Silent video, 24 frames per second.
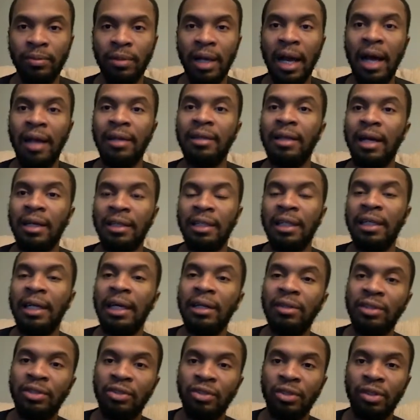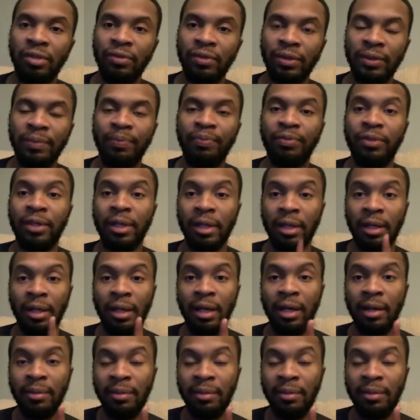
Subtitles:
I knocked it down to silver, and I'm